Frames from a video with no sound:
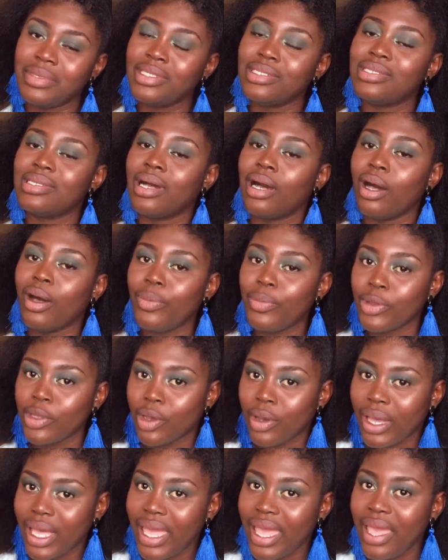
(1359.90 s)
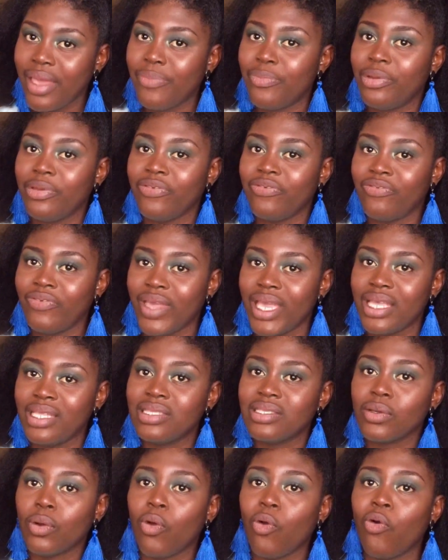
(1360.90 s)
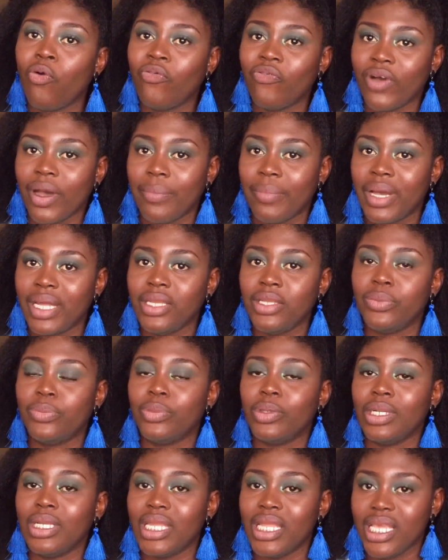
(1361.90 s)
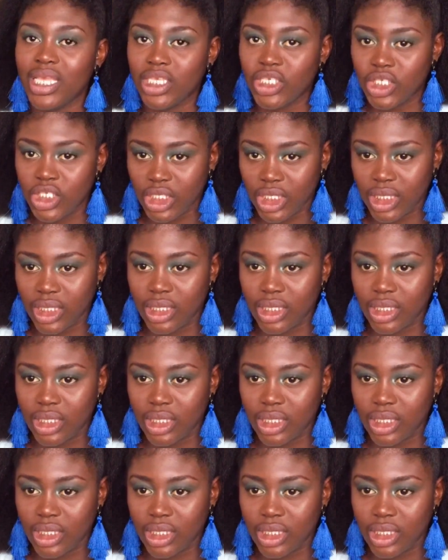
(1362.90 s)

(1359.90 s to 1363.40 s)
to help your hair prevent over manipulation.